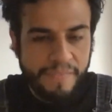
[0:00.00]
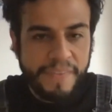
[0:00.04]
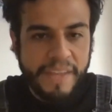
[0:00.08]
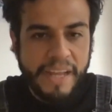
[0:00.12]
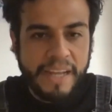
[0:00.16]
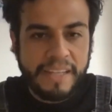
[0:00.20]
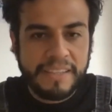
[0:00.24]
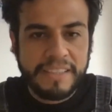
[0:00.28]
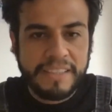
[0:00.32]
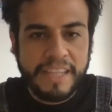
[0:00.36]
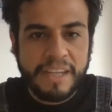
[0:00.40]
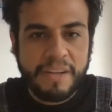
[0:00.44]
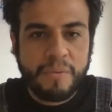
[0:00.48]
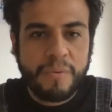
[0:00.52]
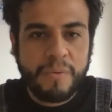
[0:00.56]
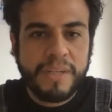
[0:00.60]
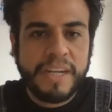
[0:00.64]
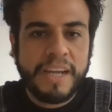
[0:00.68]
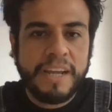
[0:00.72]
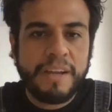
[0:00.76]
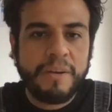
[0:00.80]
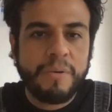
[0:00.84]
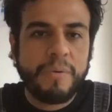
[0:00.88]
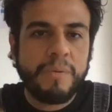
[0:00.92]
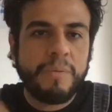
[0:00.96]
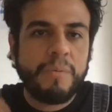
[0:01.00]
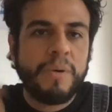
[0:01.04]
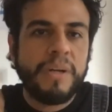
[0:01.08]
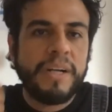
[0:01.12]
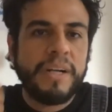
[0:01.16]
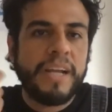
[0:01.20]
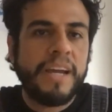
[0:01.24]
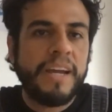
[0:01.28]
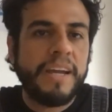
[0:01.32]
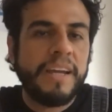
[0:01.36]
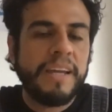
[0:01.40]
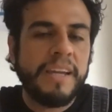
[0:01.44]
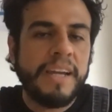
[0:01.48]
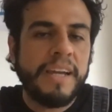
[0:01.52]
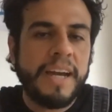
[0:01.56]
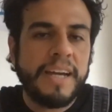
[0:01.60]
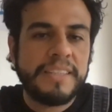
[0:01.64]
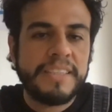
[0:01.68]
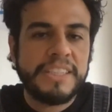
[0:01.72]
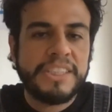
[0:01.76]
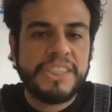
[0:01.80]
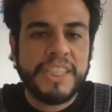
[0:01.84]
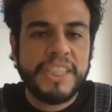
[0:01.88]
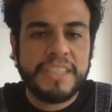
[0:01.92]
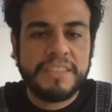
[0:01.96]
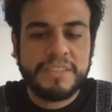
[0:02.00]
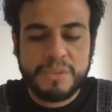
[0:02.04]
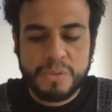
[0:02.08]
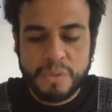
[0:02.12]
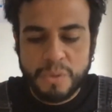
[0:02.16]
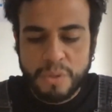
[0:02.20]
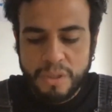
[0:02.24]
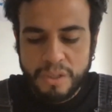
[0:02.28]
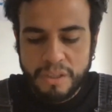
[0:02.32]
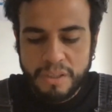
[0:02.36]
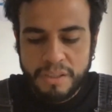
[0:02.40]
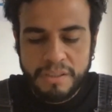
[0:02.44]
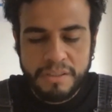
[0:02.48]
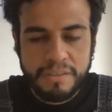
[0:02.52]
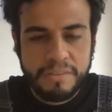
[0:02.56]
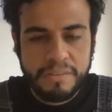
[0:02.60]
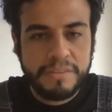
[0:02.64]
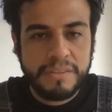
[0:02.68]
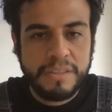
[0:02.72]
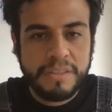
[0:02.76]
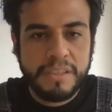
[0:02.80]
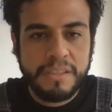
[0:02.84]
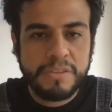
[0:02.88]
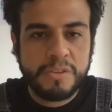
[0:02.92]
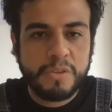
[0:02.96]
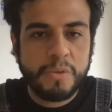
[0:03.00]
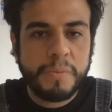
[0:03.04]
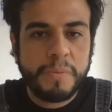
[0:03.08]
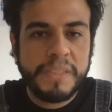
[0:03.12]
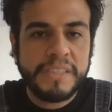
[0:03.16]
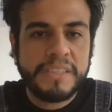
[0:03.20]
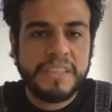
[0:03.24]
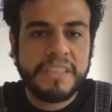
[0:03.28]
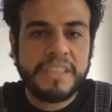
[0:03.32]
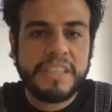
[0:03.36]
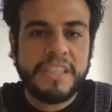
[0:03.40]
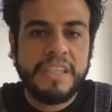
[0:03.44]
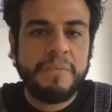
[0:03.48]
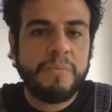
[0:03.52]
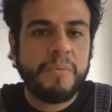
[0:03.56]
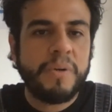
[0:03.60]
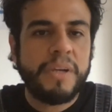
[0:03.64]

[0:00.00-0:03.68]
And then when I had the chance to go to visit him,